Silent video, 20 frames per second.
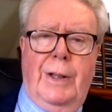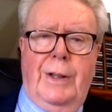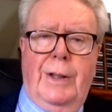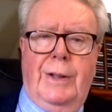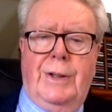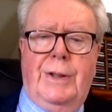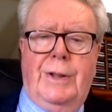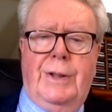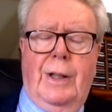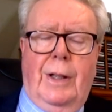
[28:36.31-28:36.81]

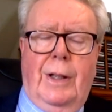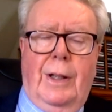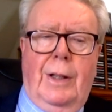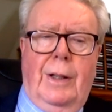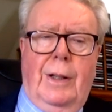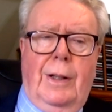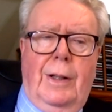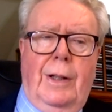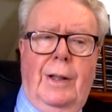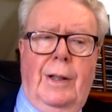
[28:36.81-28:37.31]
It's,
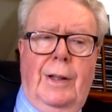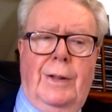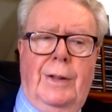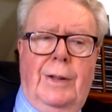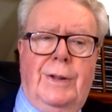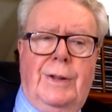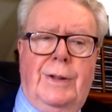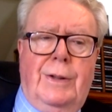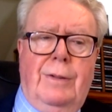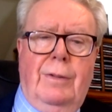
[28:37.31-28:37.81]
uh,
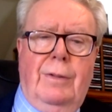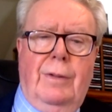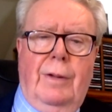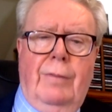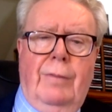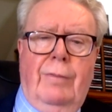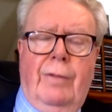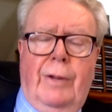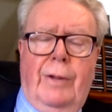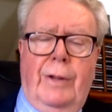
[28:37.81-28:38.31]
it's
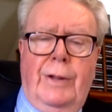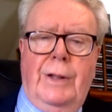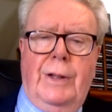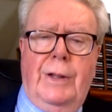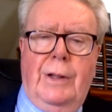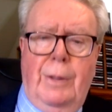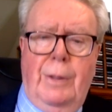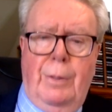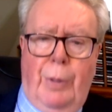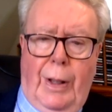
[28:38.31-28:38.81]
very
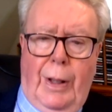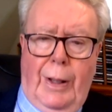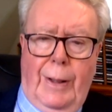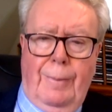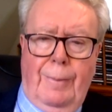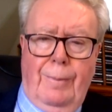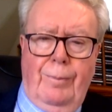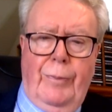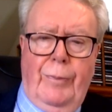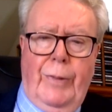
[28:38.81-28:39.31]
deliberate
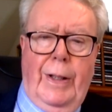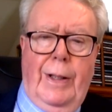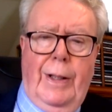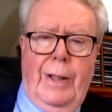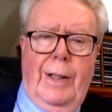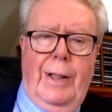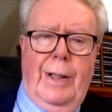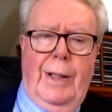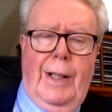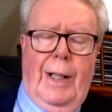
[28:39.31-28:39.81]

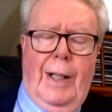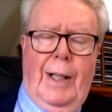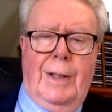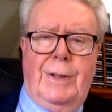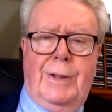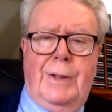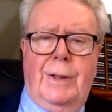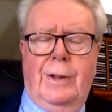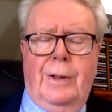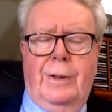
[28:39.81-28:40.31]

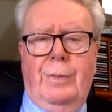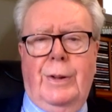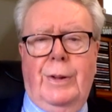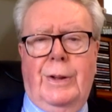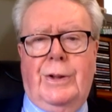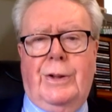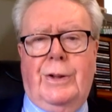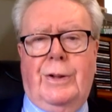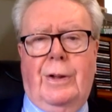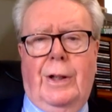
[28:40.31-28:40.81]
as an
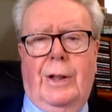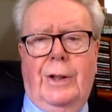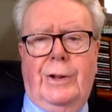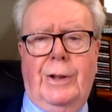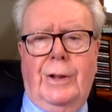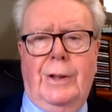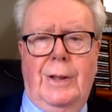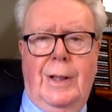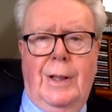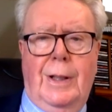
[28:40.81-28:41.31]

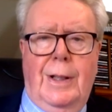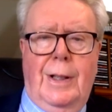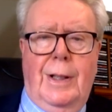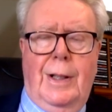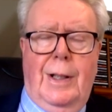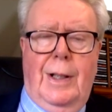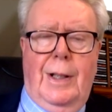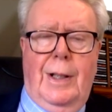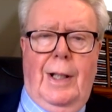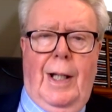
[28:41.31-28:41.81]
administration,
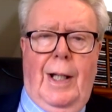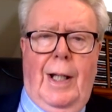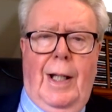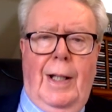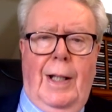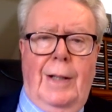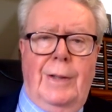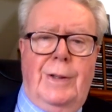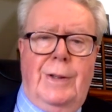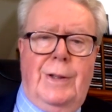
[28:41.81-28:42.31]

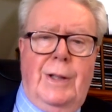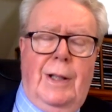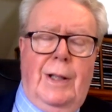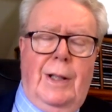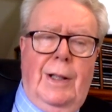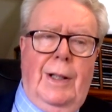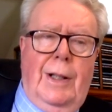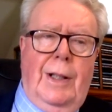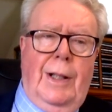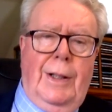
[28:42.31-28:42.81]
and
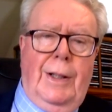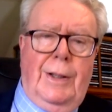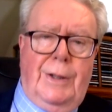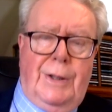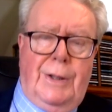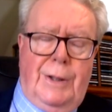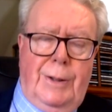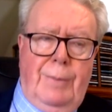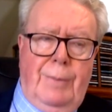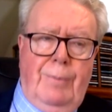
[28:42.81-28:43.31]
uh,
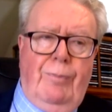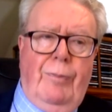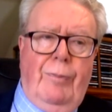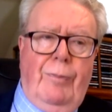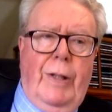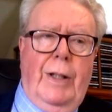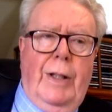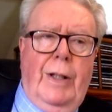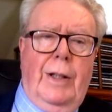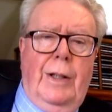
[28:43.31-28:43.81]
it's
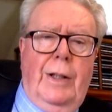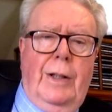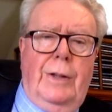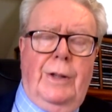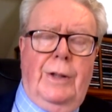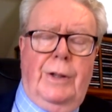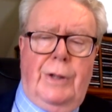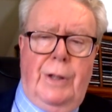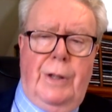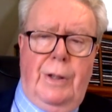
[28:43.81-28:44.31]

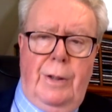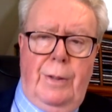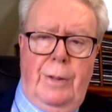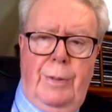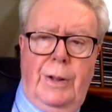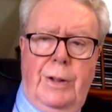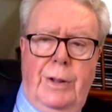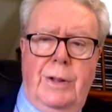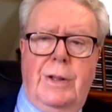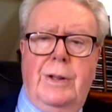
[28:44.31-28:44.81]

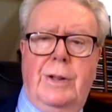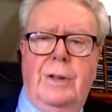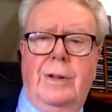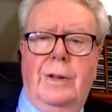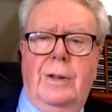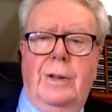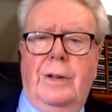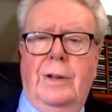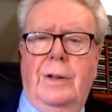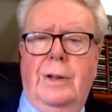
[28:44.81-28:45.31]
determined,
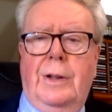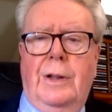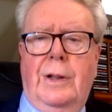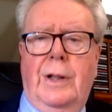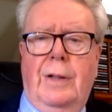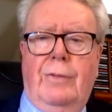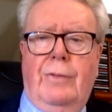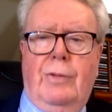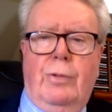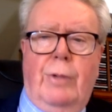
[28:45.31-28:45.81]
in
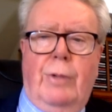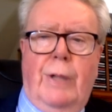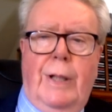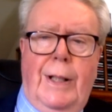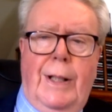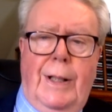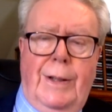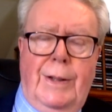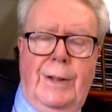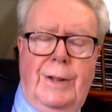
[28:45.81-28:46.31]
Neville
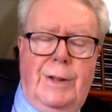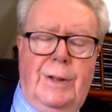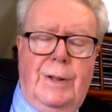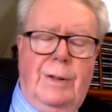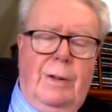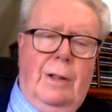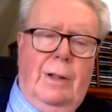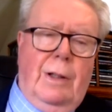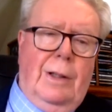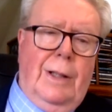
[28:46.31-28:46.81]

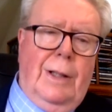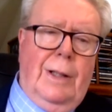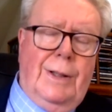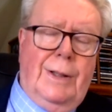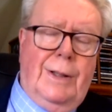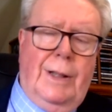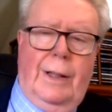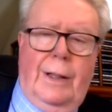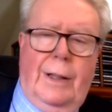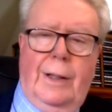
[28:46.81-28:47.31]
Wran's
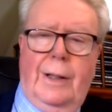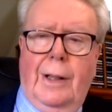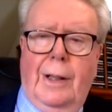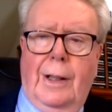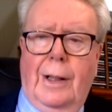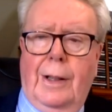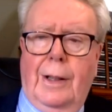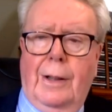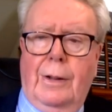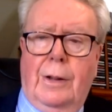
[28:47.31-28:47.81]
classic
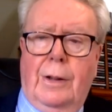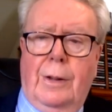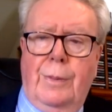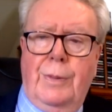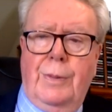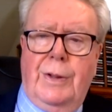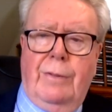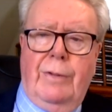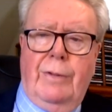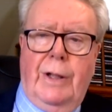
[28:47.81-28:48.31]
uh,
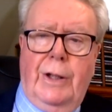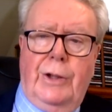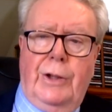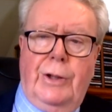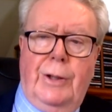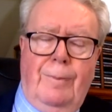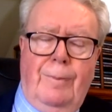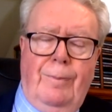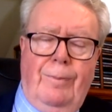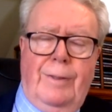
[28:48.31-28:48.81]

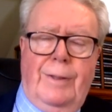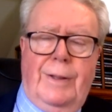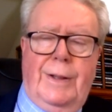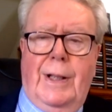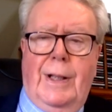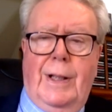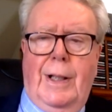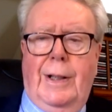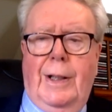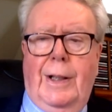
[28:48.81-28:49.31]
observation, to
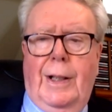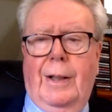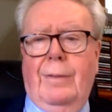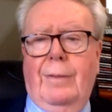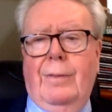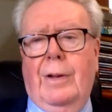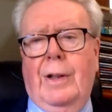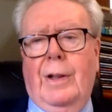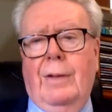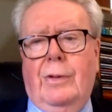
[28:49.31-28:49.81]
stay
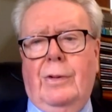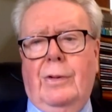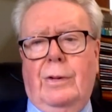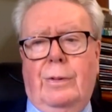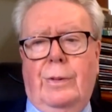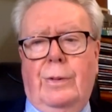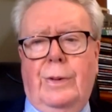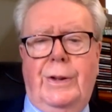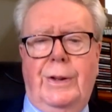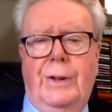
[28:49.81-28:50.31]
there. Neville
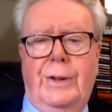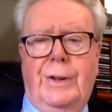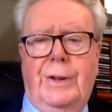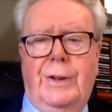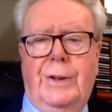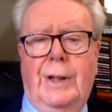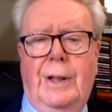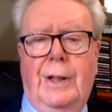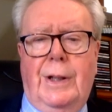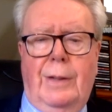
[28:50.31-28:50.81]
always used
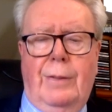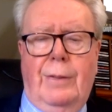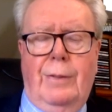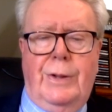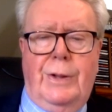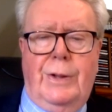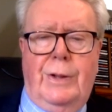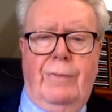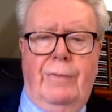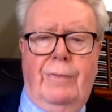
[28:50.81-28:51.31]
to say that
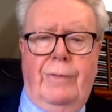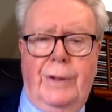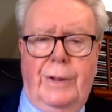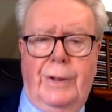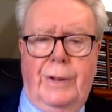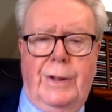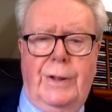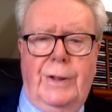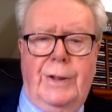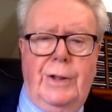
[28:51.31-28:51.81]
was the
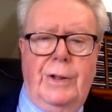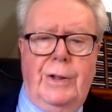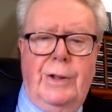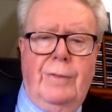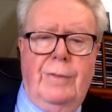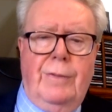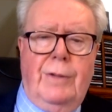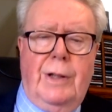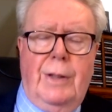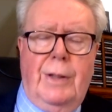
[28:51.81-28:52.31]
first decision
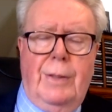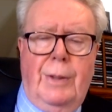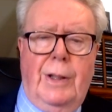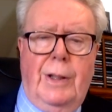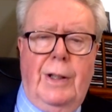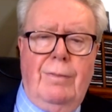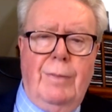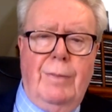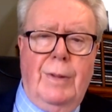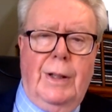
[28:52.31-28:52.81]
of a Labor
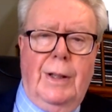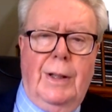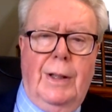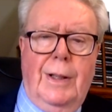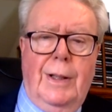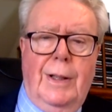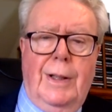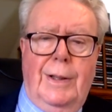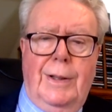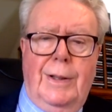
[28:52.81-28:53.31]
government
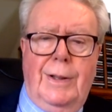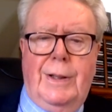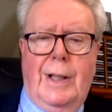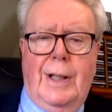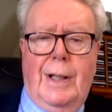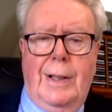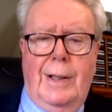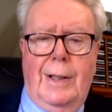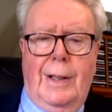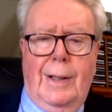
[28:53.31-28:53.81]

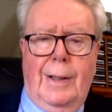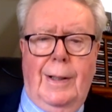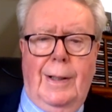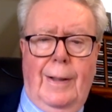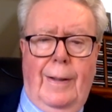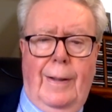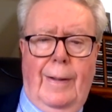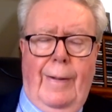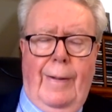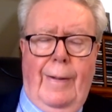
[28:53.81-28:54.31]
stay there.
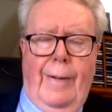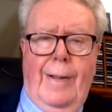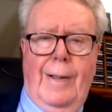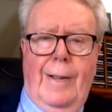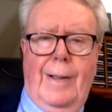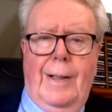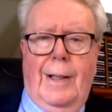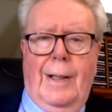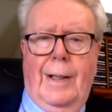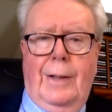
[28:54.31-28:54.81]

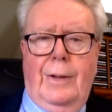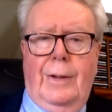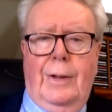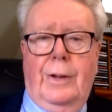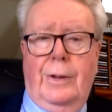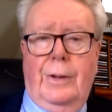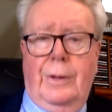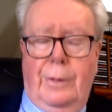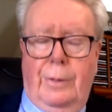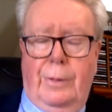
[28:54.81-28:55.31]
And
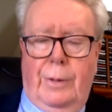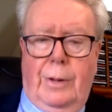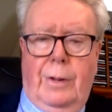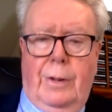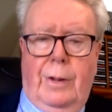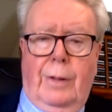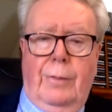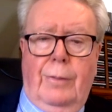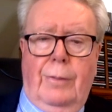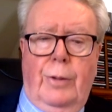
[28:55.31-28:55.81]
you can do a
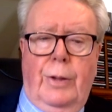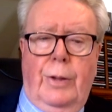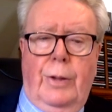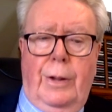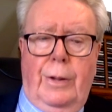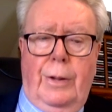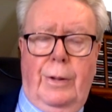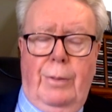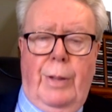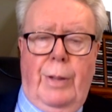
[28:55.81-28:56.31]
lot when
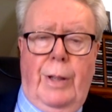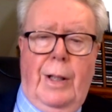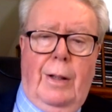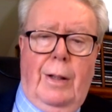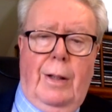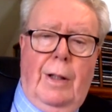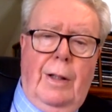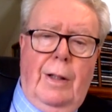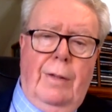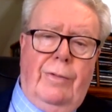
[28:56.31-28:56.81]
you're in
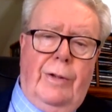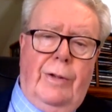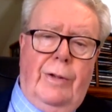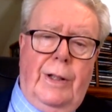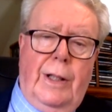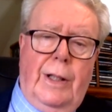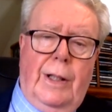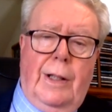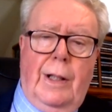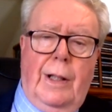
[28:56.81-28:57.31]
power over a
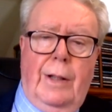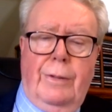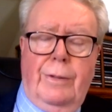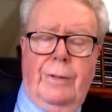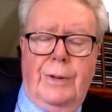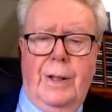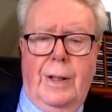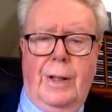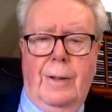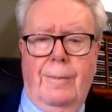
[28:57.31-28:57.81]
decade
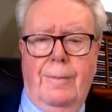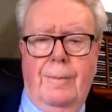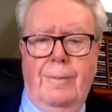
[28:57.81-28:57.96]
or so.